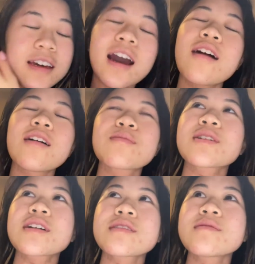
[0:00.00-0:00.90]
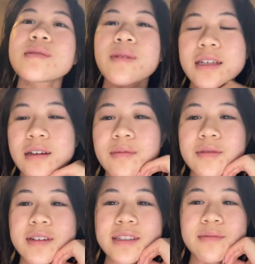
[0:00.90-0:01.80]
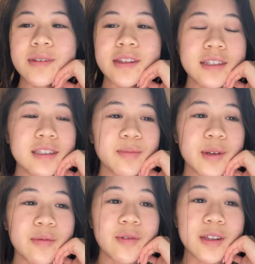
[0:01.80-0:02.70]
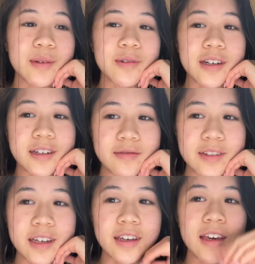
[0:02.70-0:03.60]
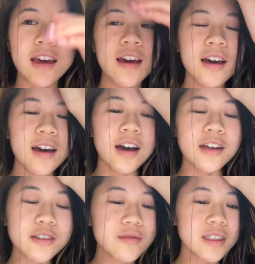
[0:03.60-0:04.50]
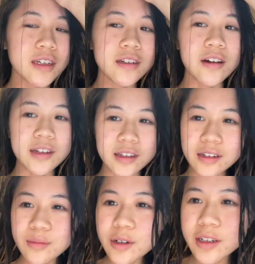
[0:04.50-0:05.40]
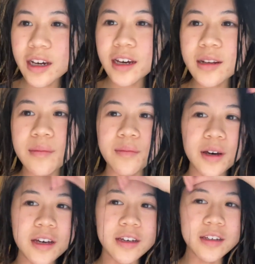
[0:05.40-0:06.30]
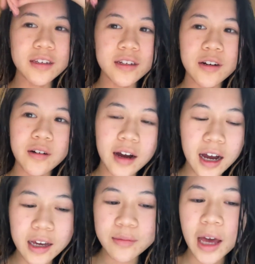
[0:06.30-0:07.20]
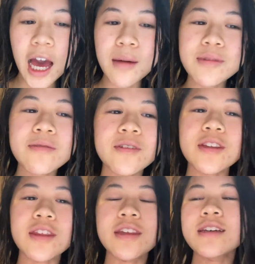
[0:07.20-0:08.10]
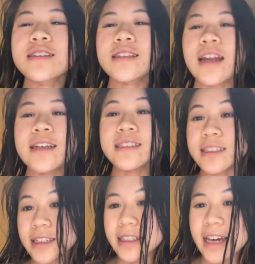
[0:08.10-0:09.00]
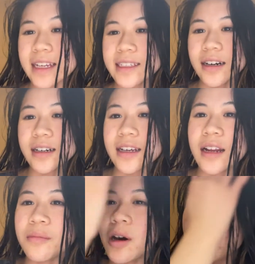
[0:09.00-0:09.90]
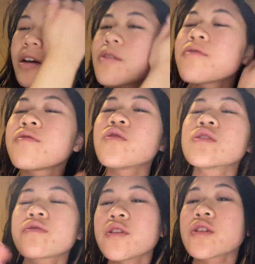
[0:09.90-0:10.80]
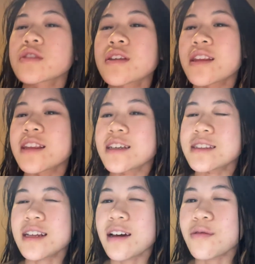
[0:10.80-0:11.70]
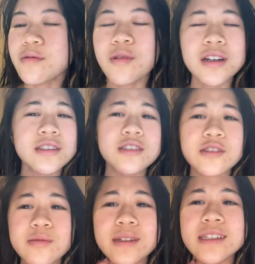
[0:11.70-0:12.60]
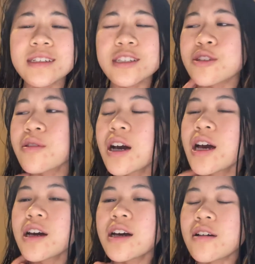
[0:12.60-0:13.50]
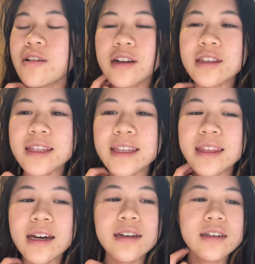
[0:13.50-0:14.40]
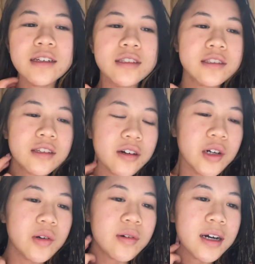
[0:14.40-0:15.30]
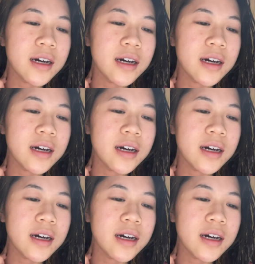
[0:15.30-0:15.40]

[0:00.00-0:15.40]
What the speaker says: how unproductive the past couple of days have been, this has been a really productive day. I do wish I'd gotten a little more done, but you know, I'm happy for the things that I did get done, and I'm not gonna fully focus on the things that I wanted to do but didn't do, or anything like that. So